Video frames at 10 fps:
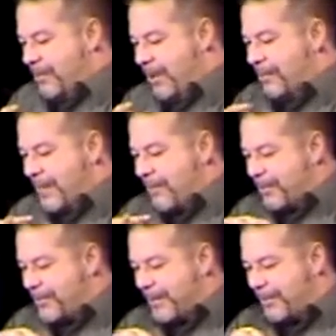Job
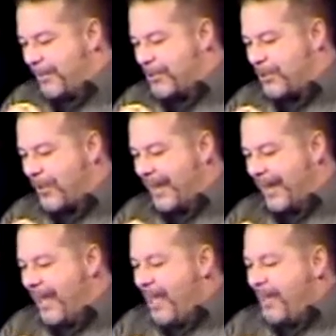chapter 6, verse
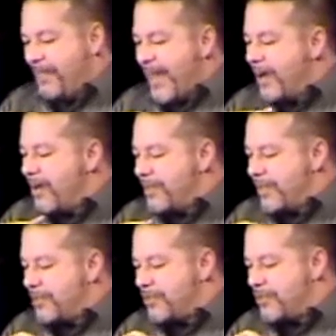20. They are
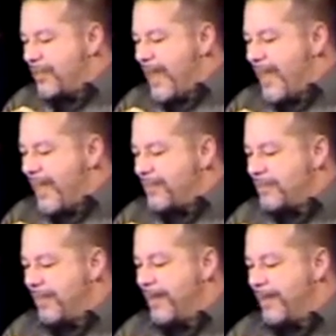
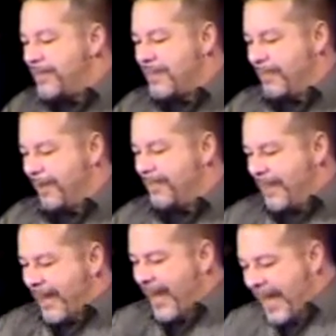distressed because, well,
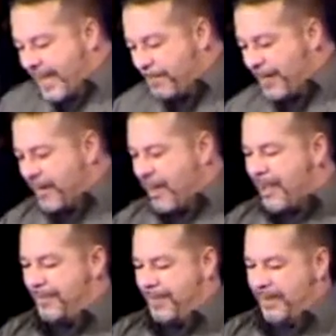they had been
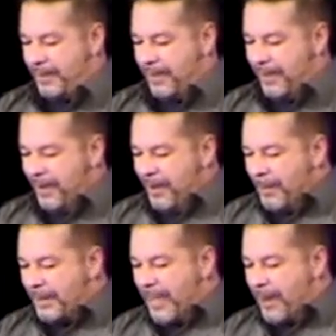confident
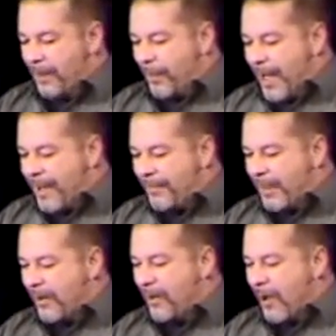but they arrive
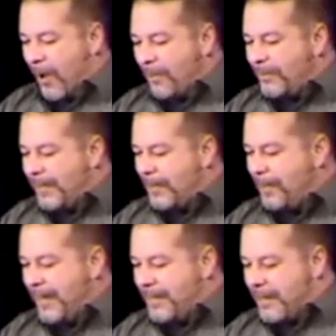there only to
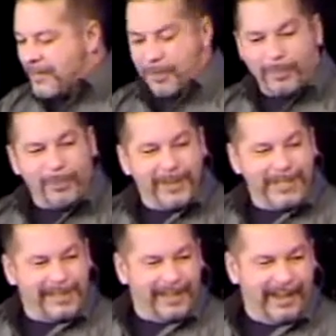be
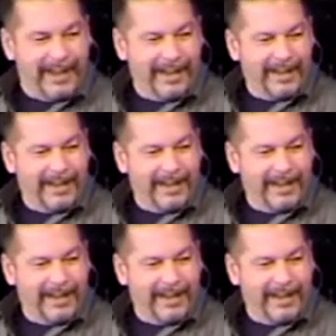disappointed.